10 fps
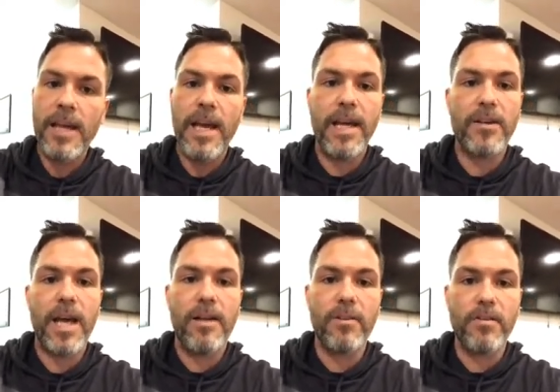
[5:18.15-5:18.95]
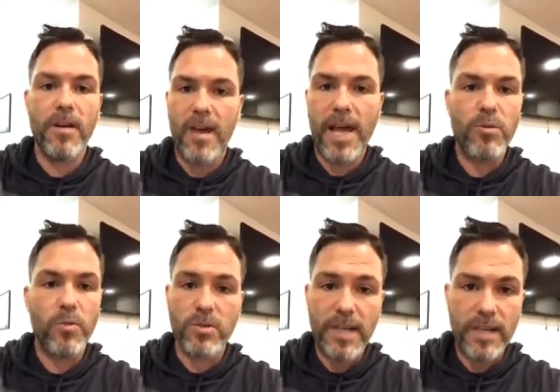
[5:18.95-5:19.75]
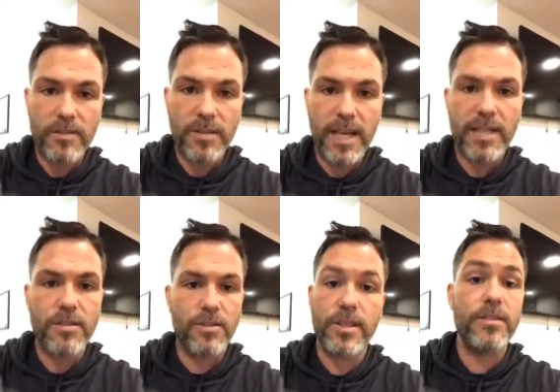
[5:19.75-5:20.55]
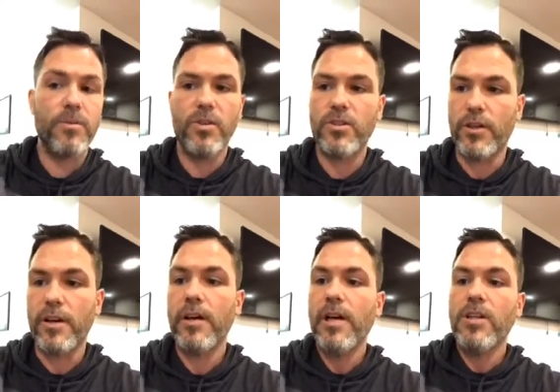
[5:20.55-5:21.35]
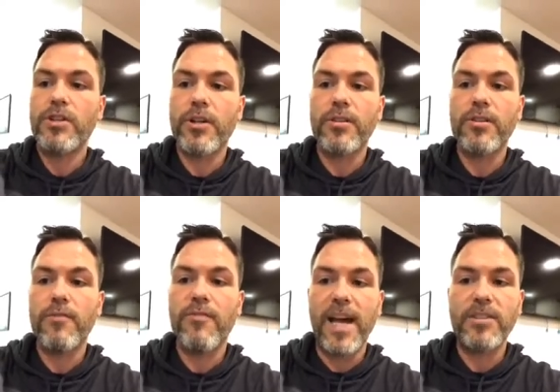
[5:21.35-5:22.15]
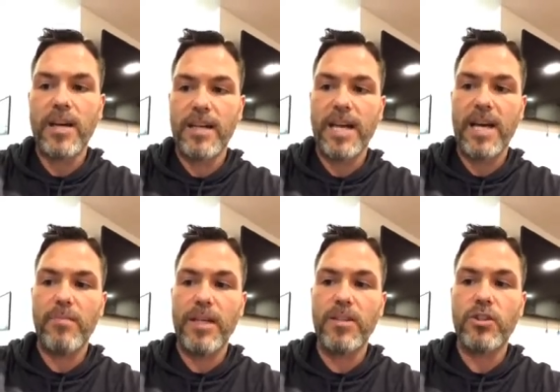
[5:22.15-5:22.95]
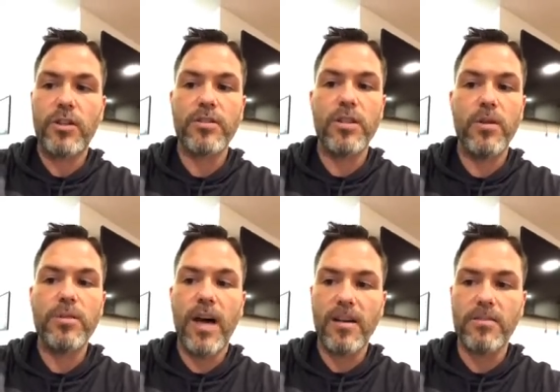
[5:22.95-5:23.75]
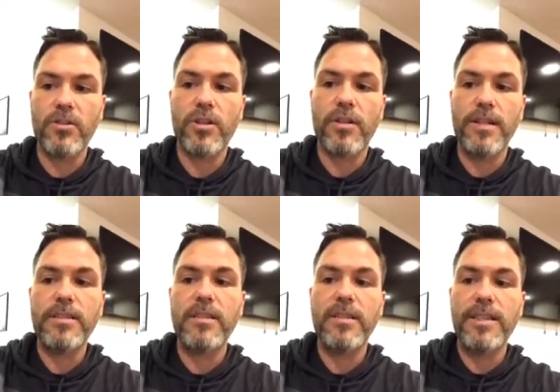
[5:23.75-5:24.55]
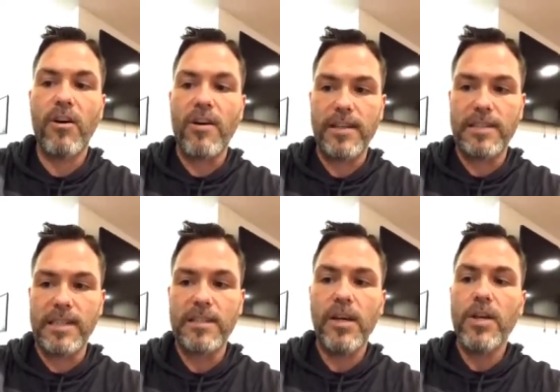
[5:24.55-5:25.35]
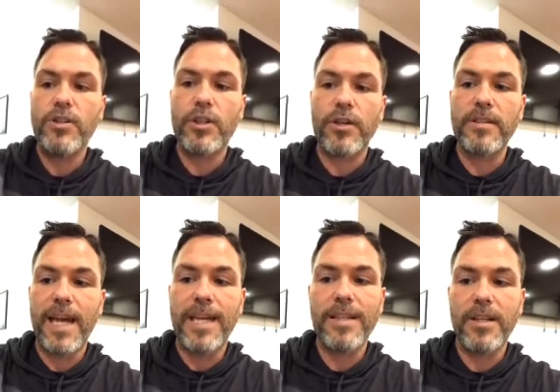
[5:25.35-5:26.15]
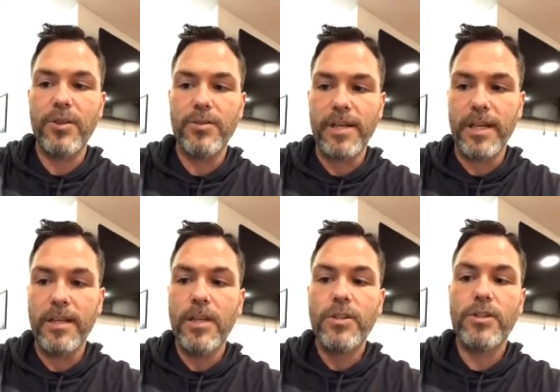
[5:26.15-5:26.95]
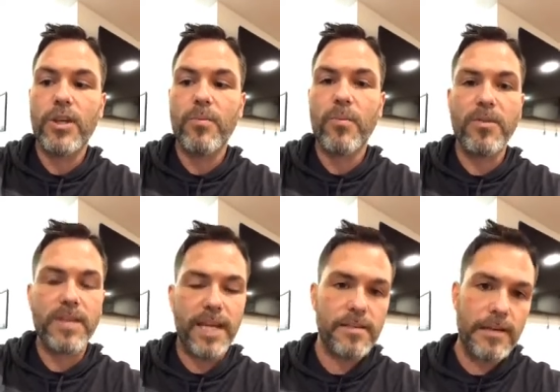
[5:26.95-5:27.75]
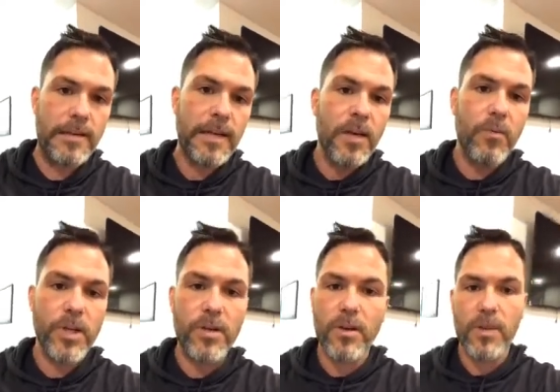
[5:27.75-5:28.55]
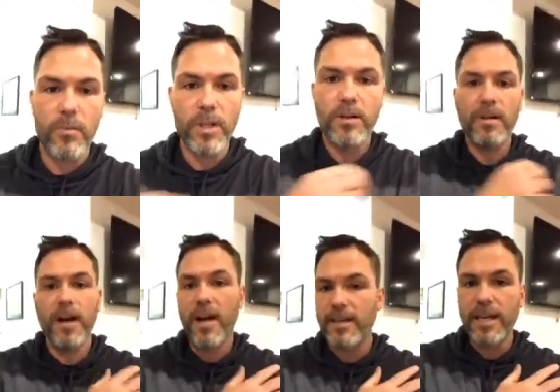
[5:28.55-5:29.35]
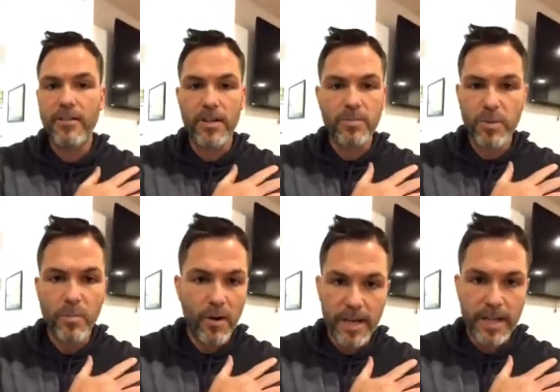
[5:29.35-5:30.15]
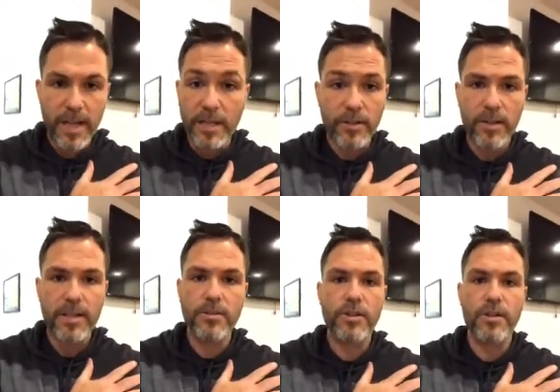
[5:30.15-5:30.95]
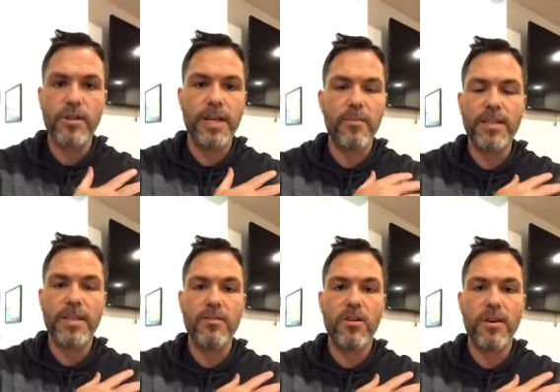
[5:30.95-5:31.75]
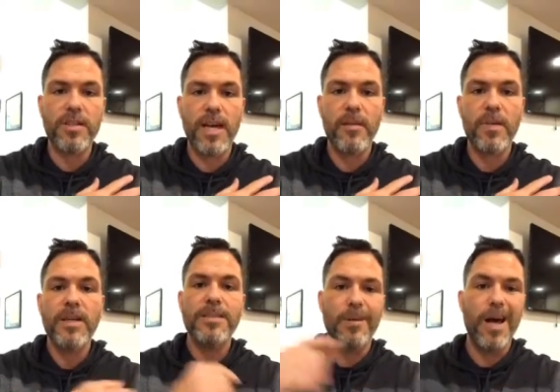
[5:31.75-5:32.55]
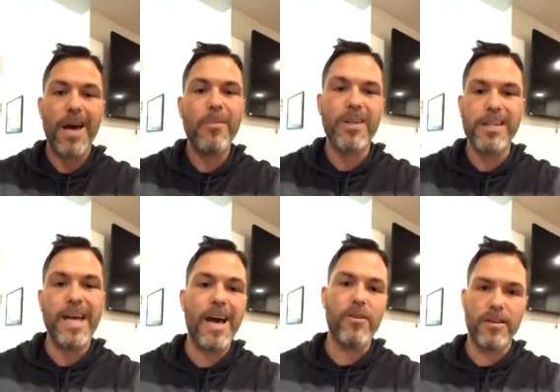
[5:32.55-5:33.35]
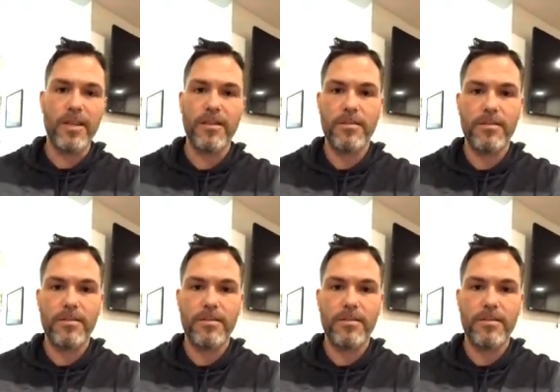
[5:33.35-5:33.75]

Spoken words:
and you're having abnormal cycles today is because you're eating too much sugar. Sugar is on a fast track to diabetes. Sugar is a known toxin. Sugar leads to heart disease. Sugar is an anti-nutrient. Sugar promotes cancer. When you go to the holiday Christmas party and you're not eating sugar and everybody's giving you a hard time, tell them, I'm not going to die early.